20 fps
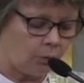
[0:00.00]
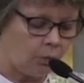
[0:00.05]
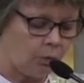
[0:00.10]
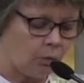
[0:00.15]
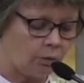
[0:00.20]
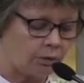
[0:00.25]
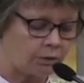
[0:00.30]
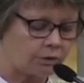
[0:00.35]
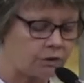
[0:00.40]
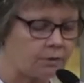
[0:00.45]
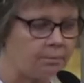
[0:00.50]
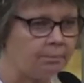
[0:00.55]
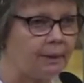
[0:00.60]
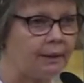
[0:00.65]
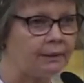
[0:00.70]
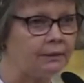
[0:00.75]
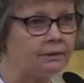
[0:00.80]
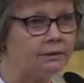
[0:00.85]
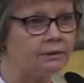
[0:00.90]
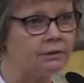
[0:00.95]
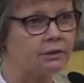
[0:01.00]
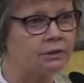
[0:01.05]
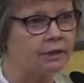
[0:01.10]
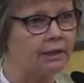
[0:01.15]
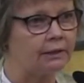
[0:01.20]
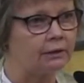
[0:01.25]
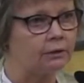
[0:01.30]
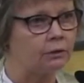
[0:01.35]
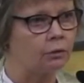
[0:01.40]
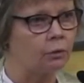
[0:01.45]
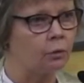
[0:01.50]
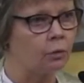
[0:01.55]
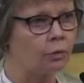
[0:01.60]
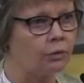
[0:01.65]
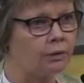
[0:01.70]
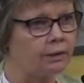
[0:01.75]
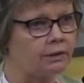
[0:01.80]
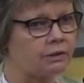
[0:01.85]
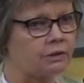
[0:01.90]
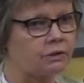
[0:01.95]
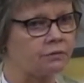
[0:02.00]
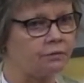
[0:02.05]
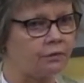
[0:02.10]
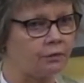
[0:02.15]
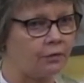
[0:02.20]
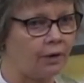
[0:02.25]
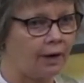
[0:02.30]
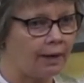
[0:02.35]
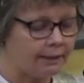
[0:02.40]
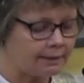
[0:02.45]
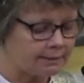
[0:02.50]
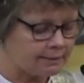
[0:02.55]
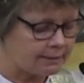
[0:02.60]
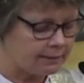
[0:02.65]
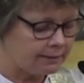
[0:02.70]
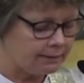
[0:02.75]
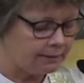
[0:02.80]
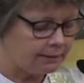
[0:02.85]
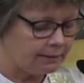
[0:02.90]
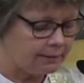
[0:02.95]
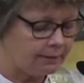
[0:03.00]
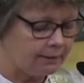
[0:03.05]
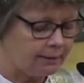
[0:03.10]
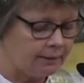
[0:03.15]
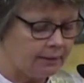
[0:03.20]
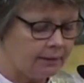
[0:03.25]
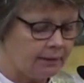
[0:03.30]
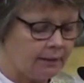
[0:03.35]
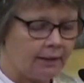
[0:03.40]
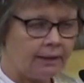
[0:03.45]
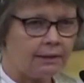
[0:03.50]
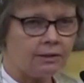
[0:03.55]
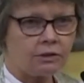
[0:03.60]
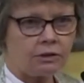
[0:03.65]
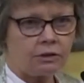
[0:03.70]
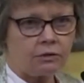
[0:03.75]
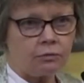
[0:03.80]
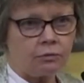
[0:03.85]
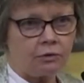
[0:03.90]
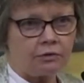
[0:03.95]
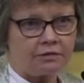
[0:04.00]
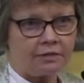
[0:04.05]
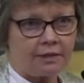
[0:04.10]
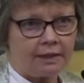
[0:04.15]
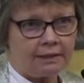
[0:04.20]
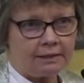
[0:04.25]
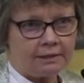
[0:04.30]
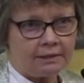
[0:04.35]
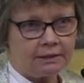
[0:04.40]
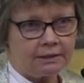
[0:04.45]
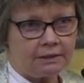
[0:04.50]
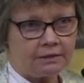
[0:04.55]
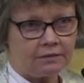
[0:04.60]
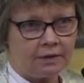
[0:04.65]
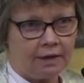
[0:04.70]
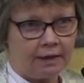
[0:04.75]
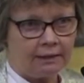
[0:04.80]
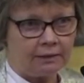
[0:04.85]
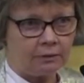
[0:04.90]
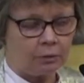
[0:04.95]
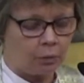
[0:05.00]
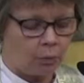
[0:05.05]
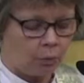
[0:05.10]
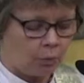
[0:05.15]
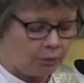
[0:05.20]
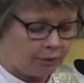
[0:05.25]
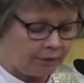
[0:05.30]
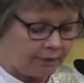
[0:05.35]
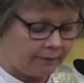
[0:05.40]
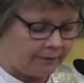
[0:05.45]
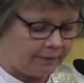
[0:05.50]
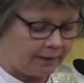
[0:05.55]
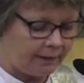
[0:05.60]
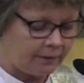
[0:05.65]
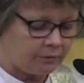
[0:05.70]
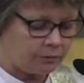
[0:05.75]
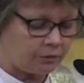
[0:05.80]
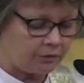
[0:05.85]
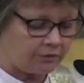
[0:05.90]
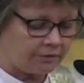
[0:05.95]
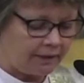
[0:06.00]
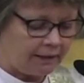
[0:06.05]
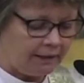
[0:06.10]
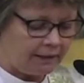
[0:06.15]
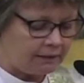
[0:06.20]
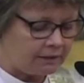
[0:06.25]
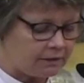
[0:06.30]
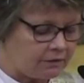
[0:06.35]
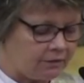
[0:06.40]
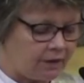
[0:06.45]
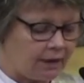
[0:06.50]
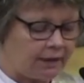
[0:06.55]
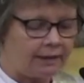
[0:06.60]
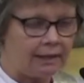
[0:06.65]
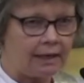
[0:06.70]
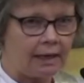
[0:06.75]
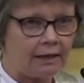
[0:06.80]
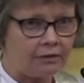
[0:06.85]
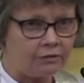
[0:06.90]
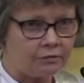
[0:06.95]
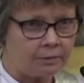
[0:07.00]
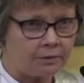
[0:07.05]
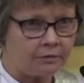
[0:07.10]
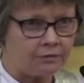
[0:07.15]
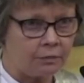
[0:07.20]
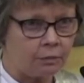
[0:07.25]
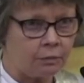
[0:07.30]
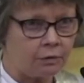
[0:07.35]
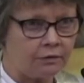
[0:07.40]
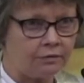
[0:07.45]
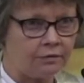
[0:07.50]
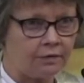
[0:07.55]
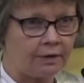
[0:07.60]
all its abundant and glorious variety? Is it reflecting divine glory in that, revealing divine love before the